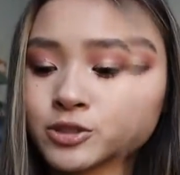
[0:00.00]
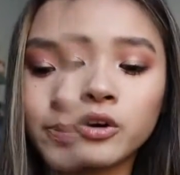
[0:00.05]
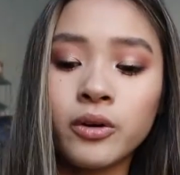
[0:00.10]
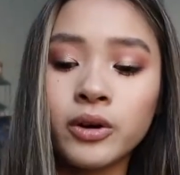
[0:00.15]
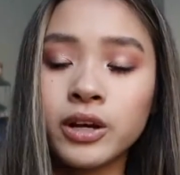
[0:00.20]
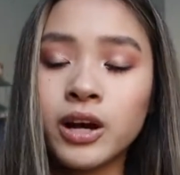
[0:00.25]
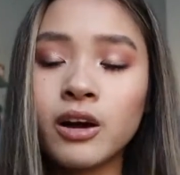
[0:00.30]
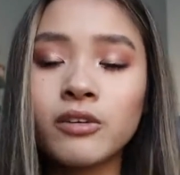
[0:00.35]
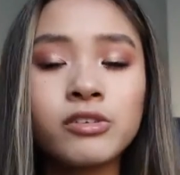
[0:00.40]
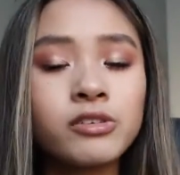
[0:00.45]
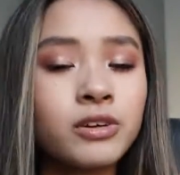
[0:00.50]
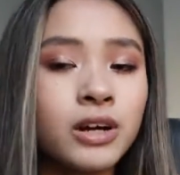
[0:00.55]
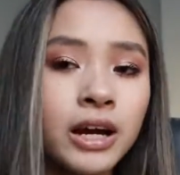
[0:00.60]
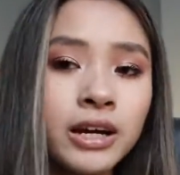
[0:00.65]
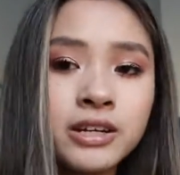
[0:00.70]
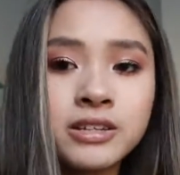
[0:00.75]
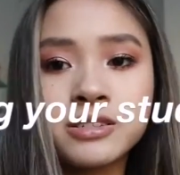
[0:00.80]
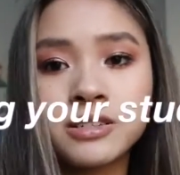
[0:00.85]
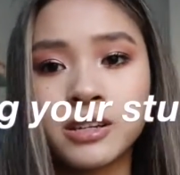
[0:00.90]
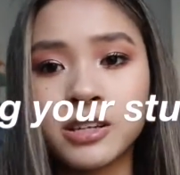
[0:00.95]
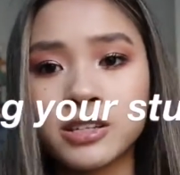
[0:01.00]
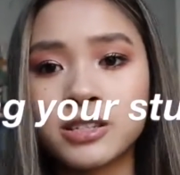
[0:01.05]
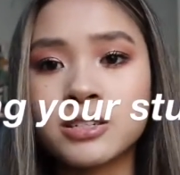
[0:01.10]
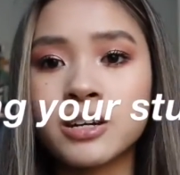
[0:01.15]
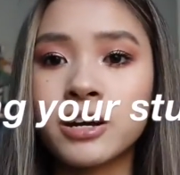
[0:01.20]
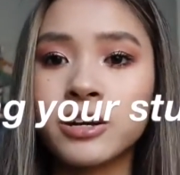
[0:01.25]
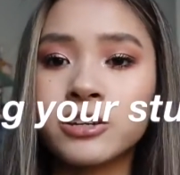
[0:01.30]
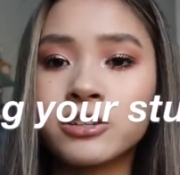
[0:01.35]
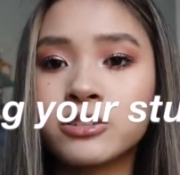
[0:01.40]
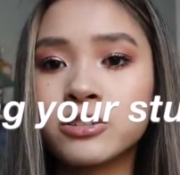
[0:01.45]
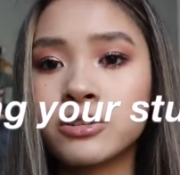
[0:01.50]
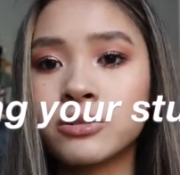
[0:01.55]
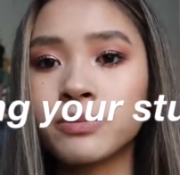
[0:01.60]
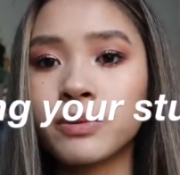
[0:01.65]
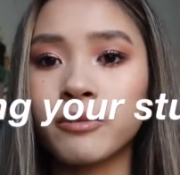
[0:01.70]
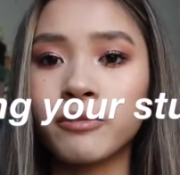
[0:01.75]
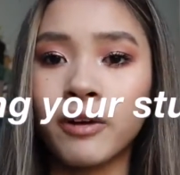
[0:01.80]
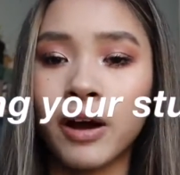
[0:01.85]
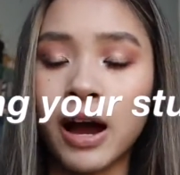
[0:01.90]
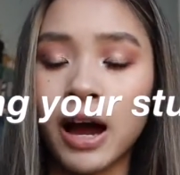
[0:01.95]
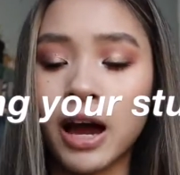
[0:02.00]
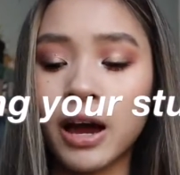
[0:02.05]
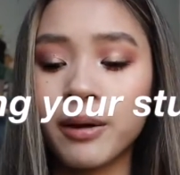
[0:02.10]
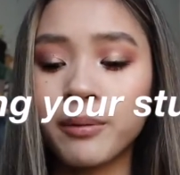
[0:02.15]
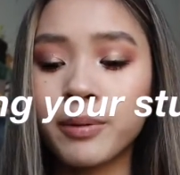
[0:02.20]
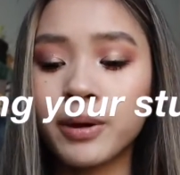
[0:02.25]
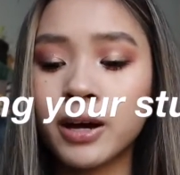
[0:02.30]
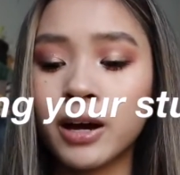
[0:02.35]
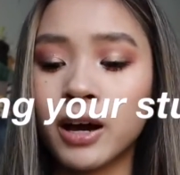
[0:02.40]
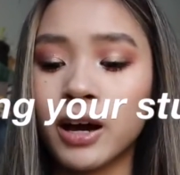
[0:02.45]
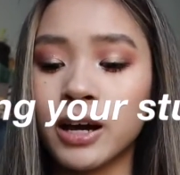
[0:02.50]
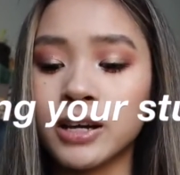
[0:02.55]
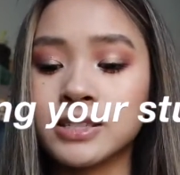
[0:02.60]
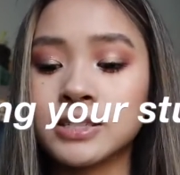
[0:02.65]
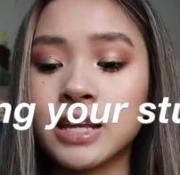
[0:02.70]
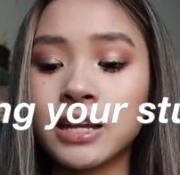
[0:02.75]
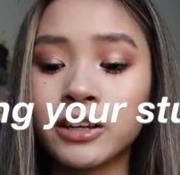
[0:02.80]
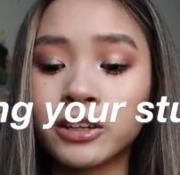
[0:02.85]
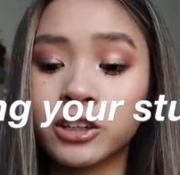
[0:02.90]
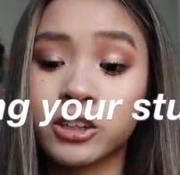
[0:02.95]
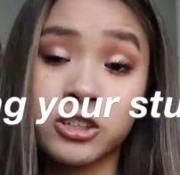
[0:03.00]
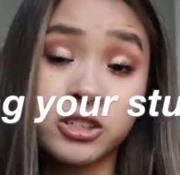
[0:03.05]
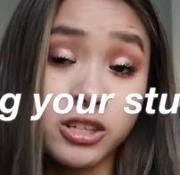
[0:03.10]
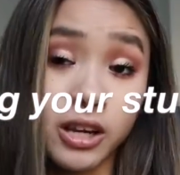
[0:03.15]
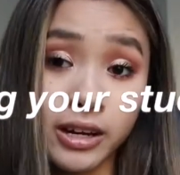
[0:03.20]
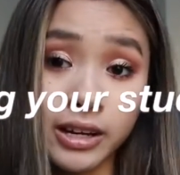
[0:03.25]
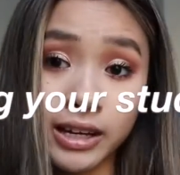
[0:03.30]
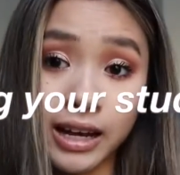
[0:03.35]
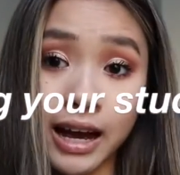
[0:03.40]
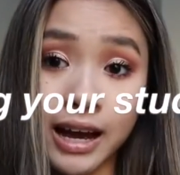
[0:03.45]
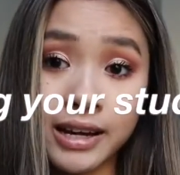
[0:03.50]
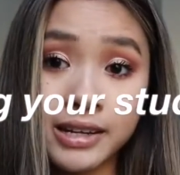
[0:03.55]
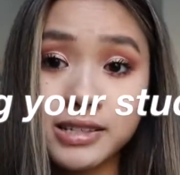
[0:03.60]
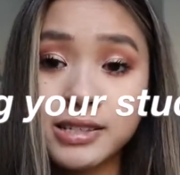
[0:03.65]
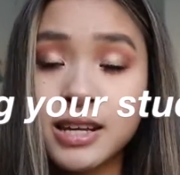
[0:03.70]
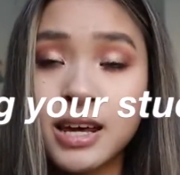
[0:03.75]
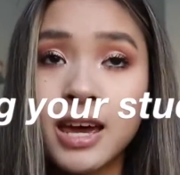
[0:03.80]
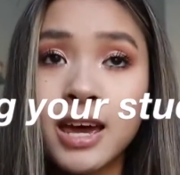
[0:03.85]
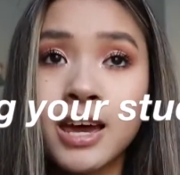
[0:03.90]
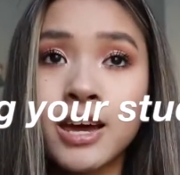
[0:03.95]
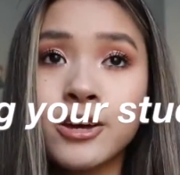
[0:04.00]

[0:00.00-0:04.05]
Going off of kind of the StudySoup vibe, uh, selling your study guides.